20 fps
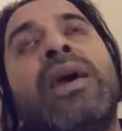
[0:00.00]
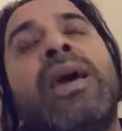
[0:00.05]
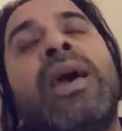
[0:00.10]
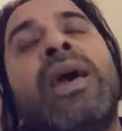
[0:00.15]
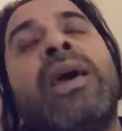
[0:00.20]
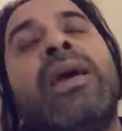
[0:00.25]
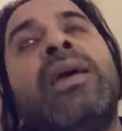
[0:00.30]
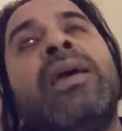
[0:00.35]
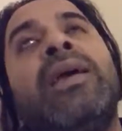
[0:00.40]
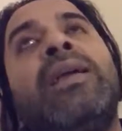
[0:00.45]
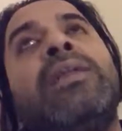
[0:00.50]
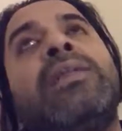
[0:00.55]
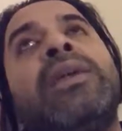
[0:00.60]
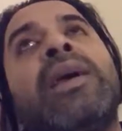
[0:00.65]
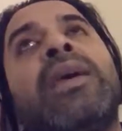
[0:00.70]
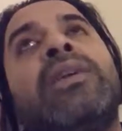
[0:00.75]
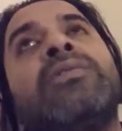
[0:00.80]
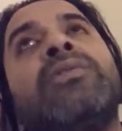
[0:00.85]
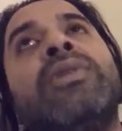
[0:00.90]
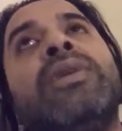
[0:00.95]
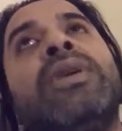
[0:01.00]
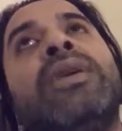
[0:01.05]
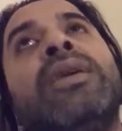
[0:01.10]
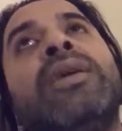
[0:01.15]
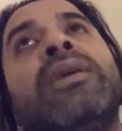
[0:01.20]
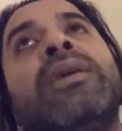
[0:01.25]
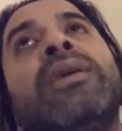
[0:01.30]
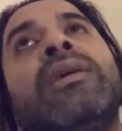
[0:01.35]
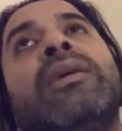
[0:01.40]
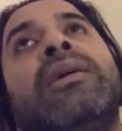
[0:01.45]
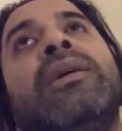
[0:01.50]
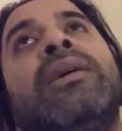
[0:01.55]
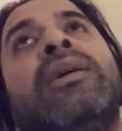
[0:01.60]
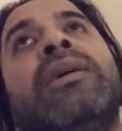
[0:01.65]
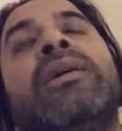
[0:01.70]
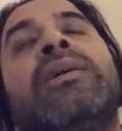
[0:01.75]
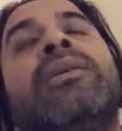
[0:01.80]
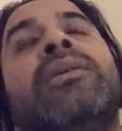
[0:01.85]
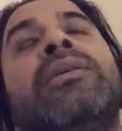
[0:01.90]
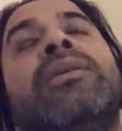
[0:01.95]
It's actually
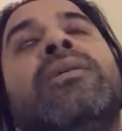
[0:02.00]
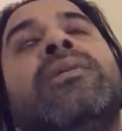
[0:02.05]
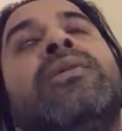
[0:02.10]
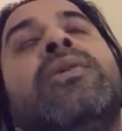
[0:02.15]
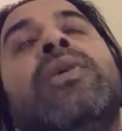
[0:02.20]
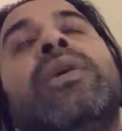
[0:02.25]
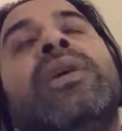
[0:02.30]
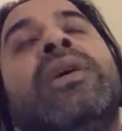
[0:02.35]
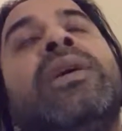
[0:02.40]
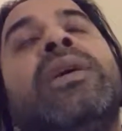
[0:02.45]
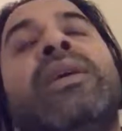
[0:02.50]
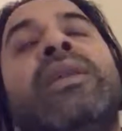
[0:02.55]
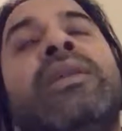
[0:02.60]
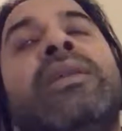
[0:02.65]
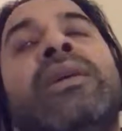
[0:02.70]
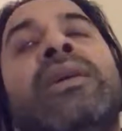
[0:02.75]
going in